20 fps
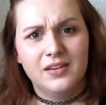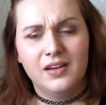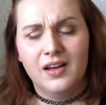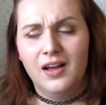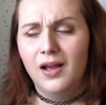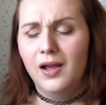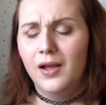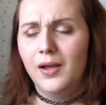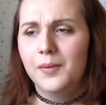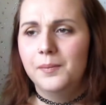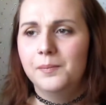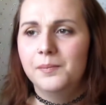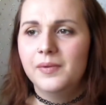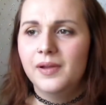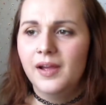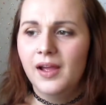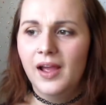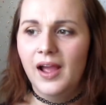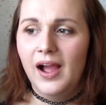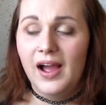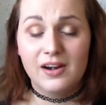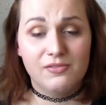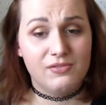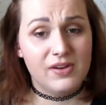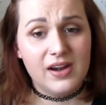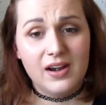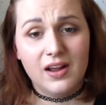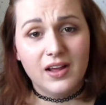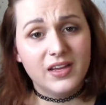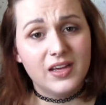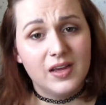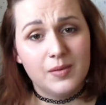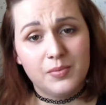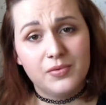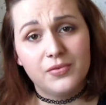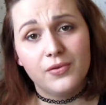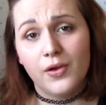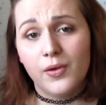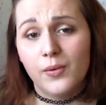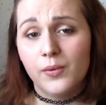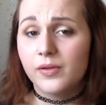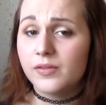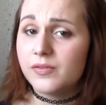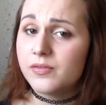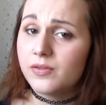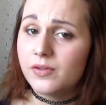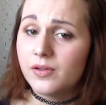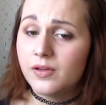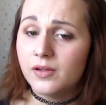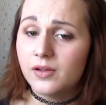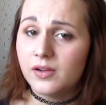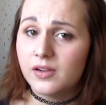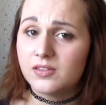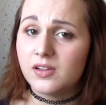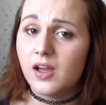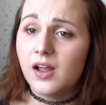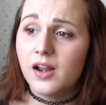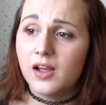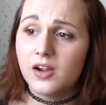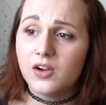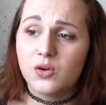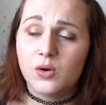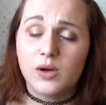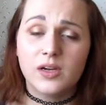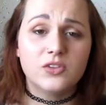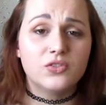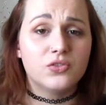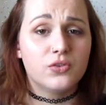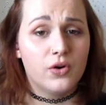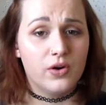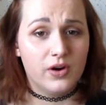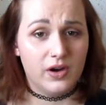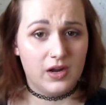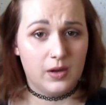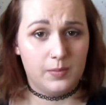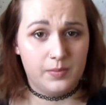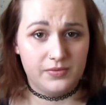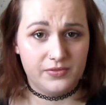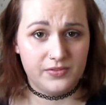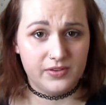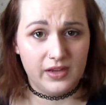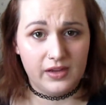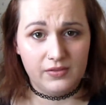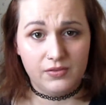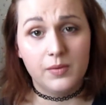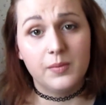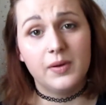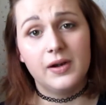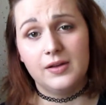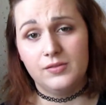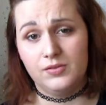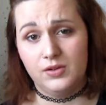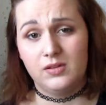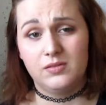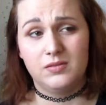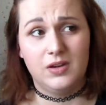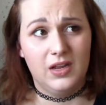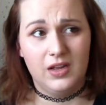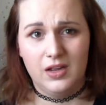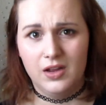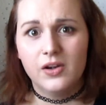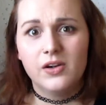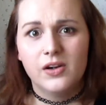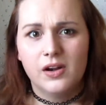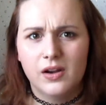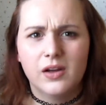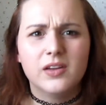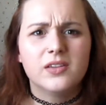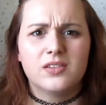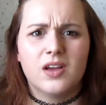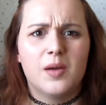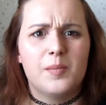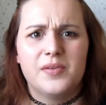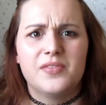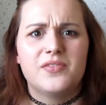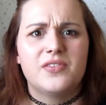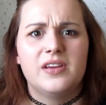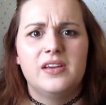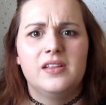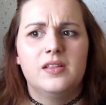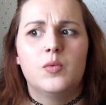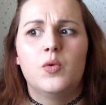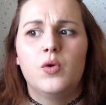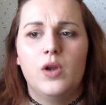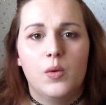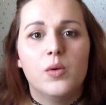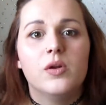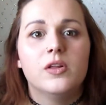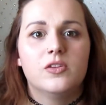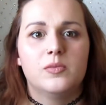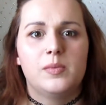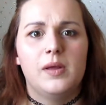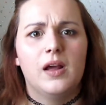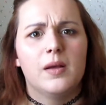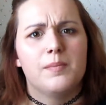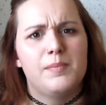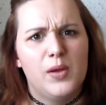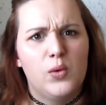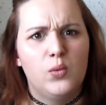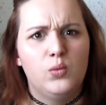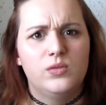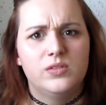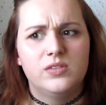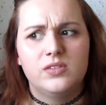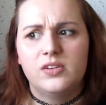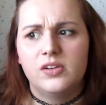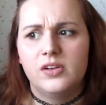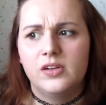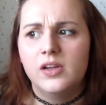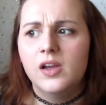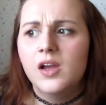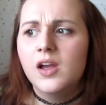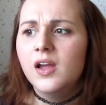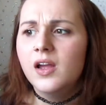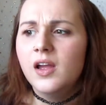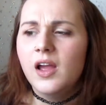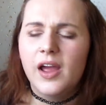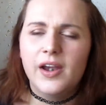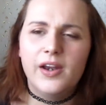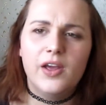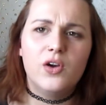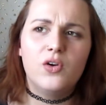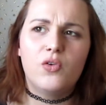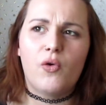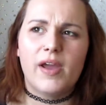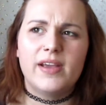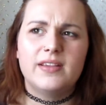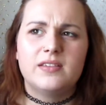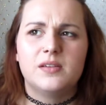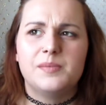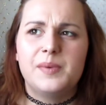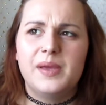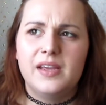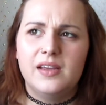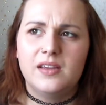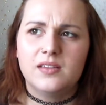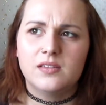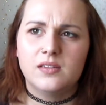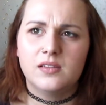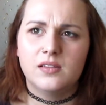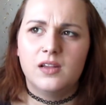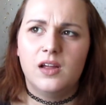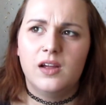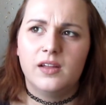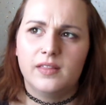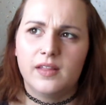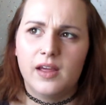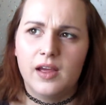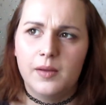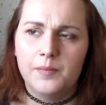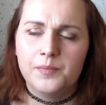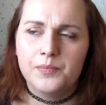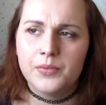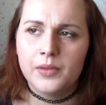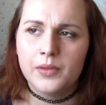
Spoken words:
And I really like it, prefer it with, because I like quite a strong cup of tea. If I'm going to have a nice cup of tea in the morning, I want it to be like builder's tea. And Earl Grey to me isn't like that.